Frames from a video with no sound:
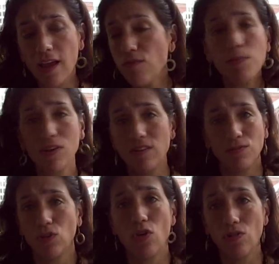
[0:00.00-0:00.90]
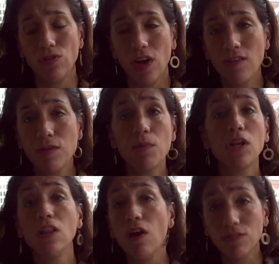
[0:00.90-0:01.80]
Everybody's a photographer.
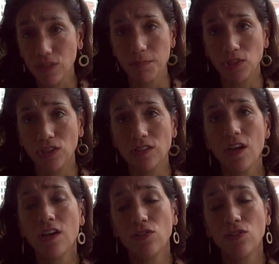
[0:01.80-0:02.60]
Everybody loves images.